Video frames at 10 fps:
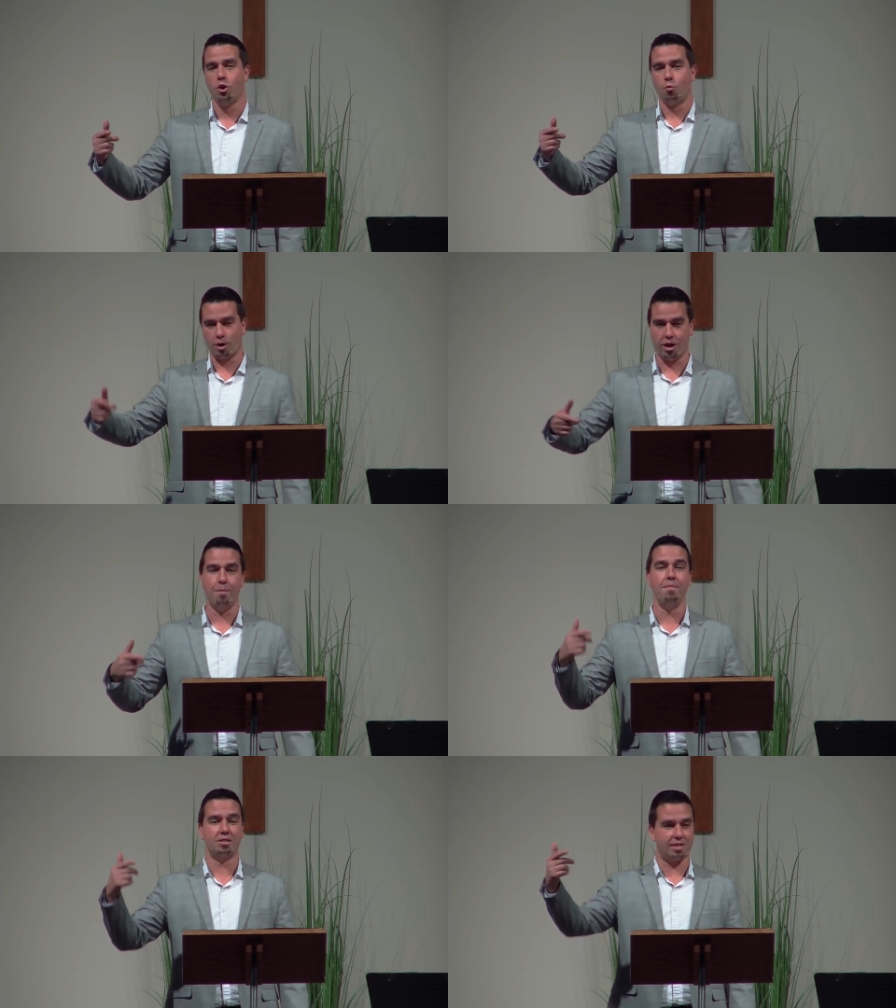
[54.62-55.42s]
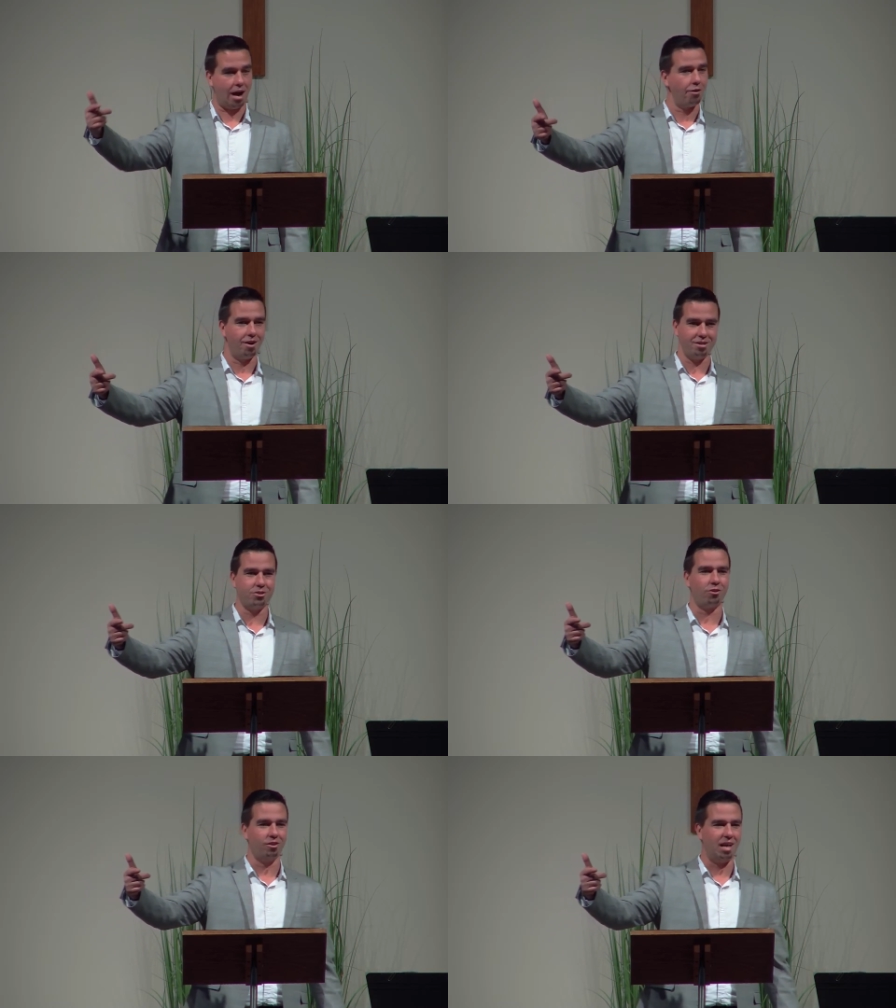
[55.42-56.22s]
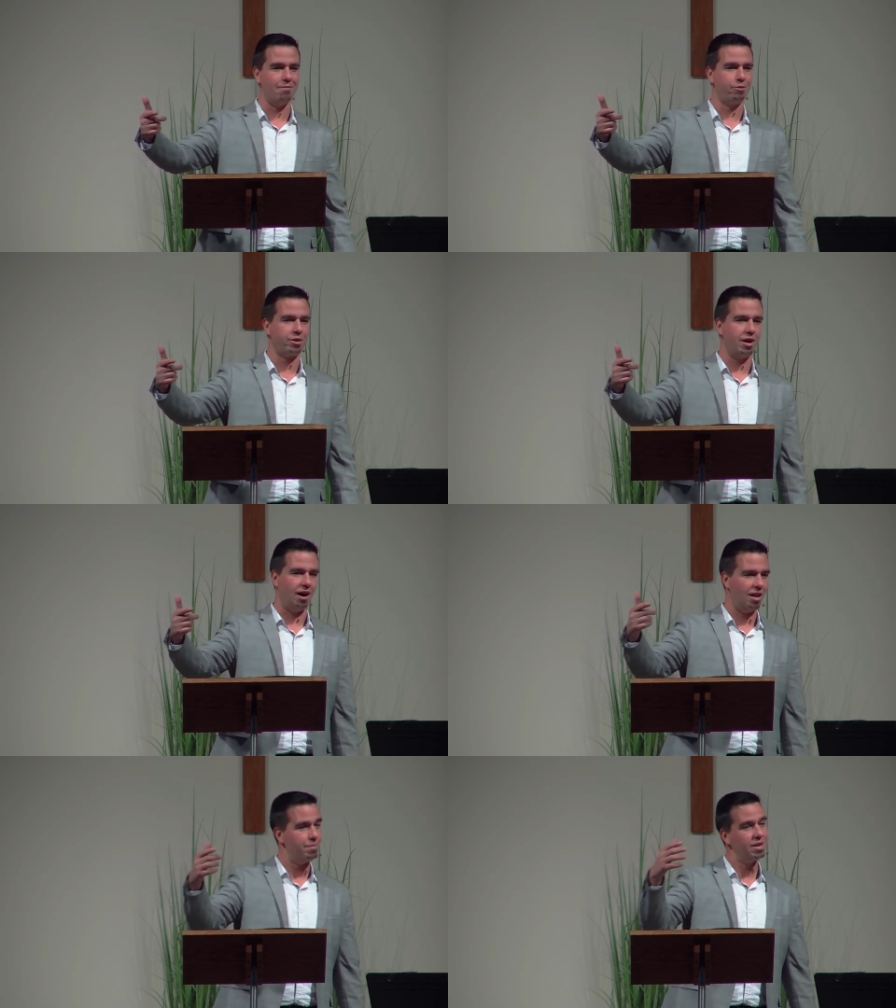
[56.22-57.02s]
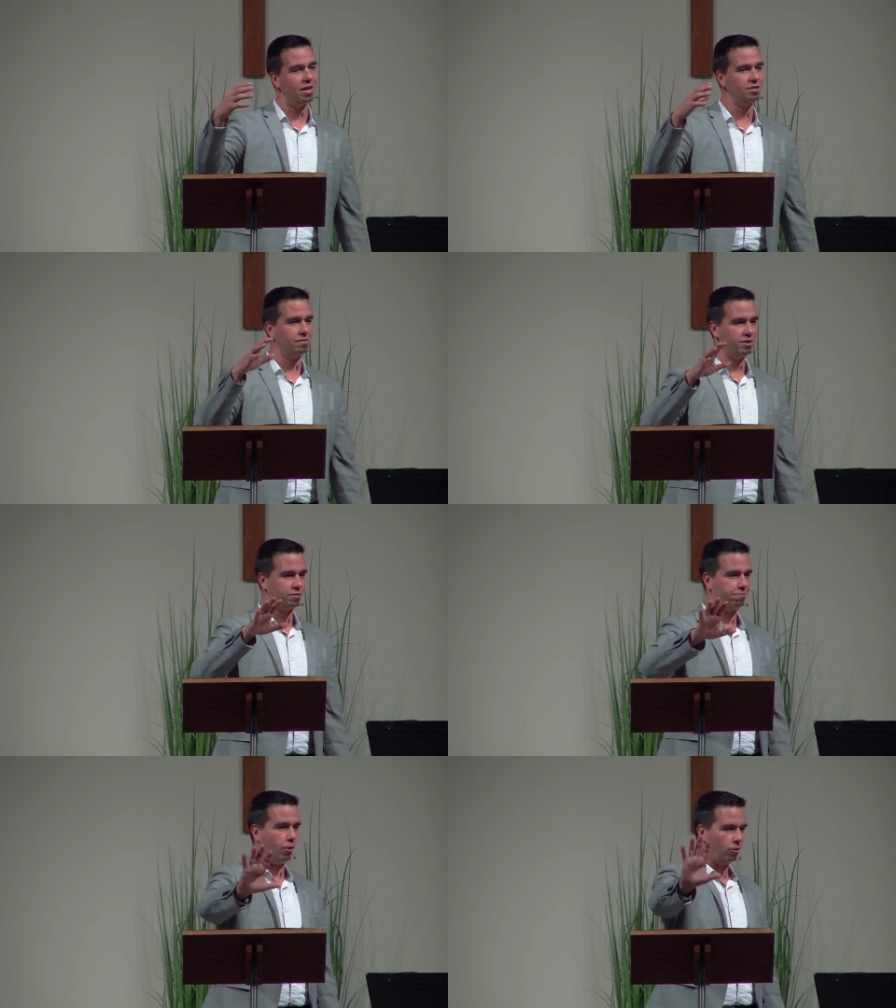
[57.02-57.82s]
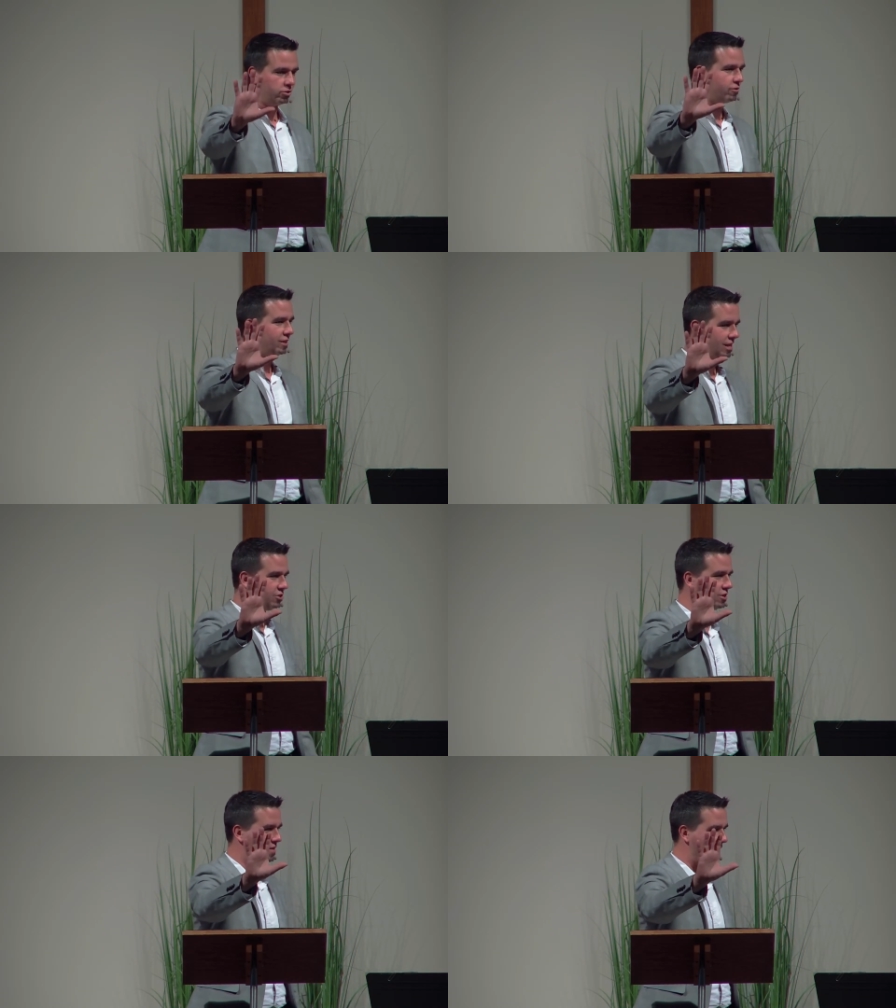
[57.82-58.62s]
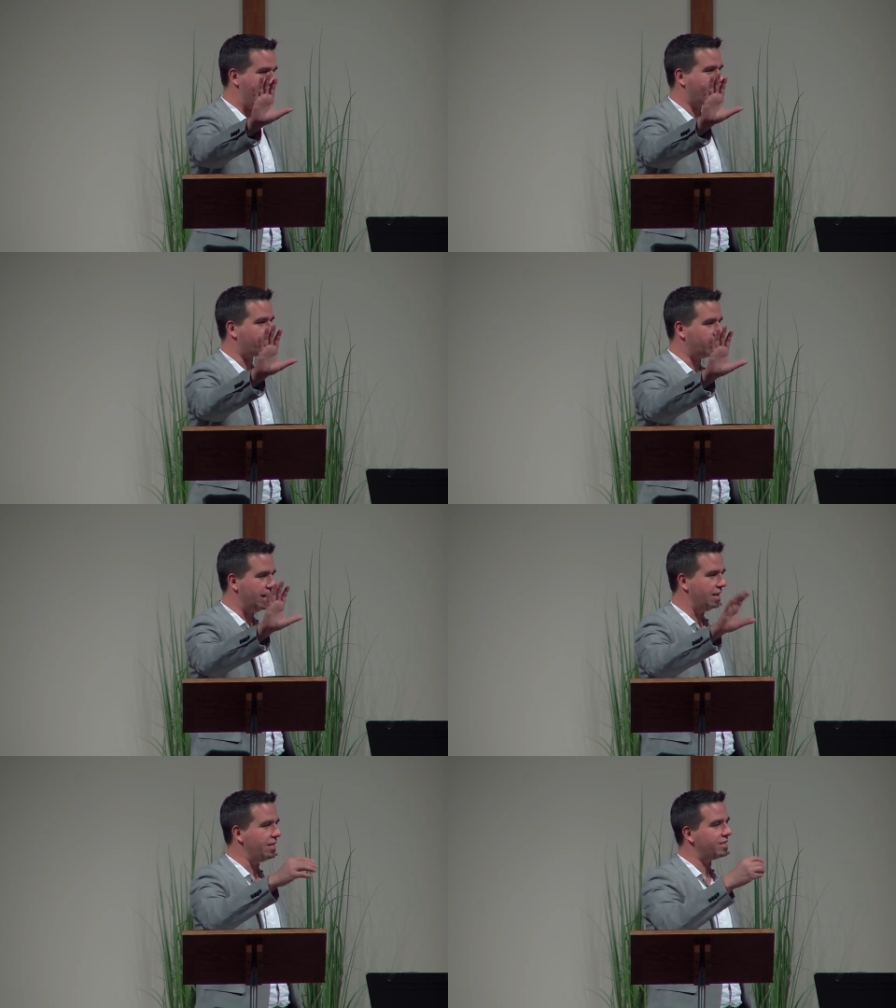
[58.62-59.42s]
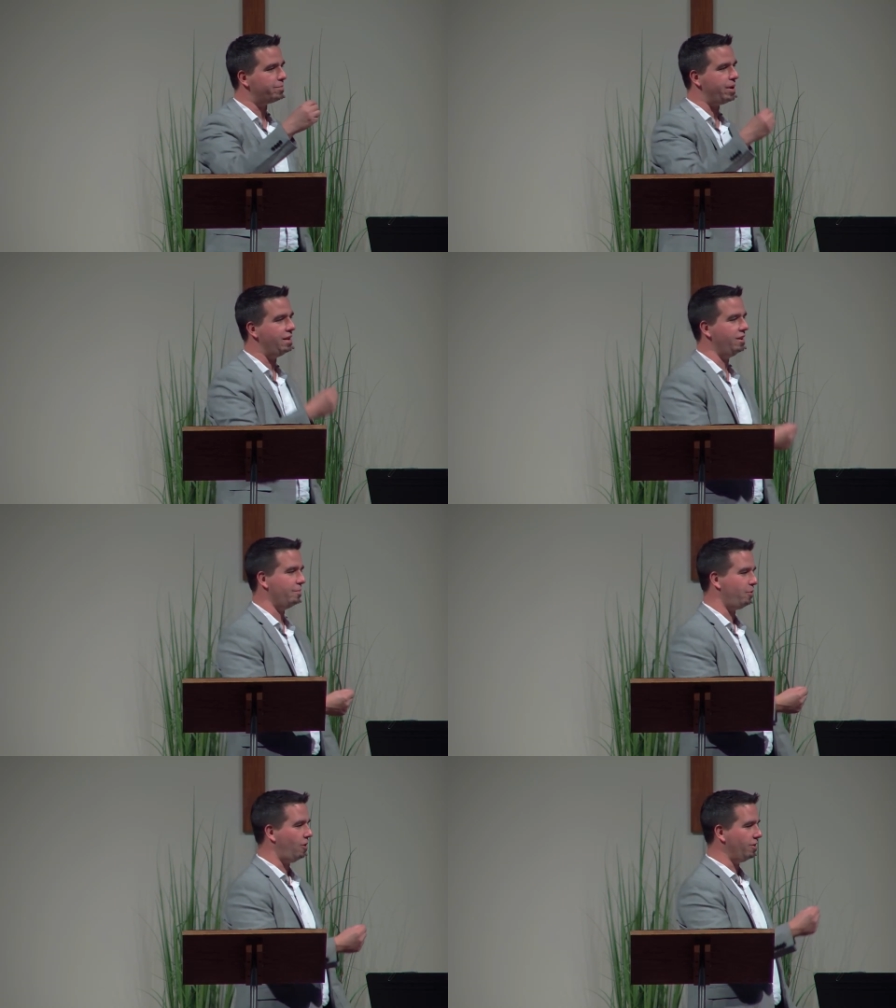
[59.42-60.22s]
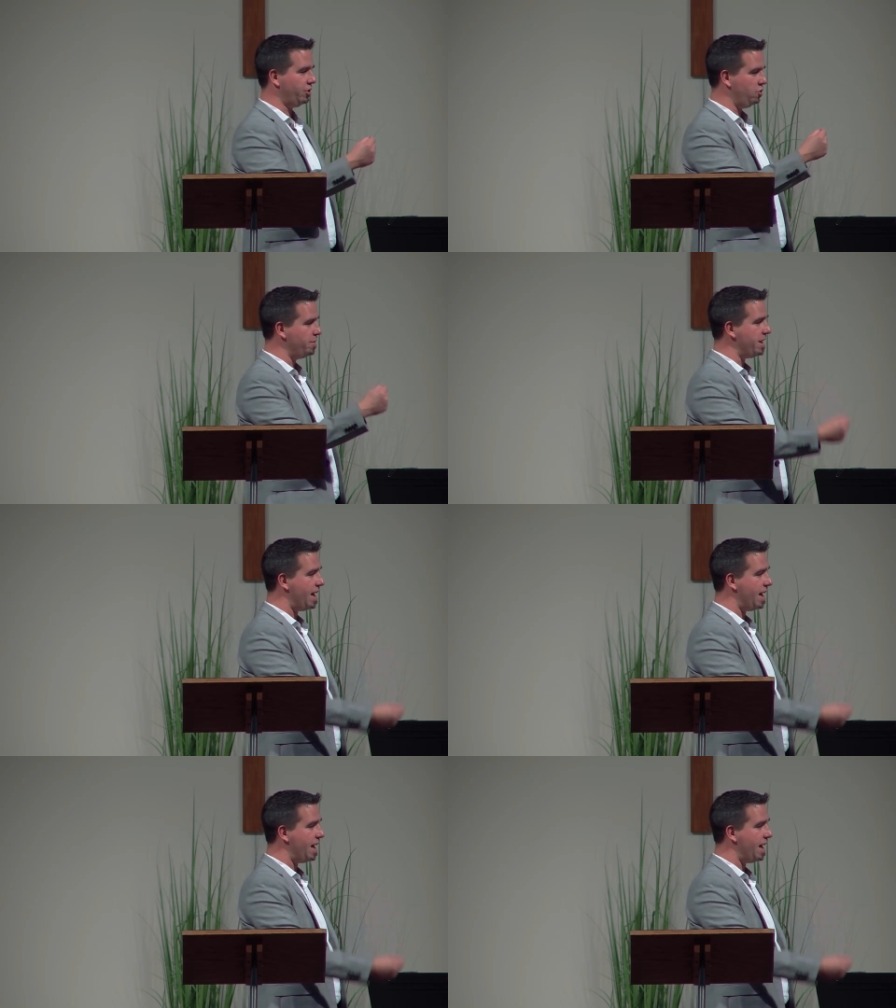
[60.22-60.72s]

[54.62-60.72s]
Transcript: were going to miss out on eternal life with God because of this false religion they had created that depended upon human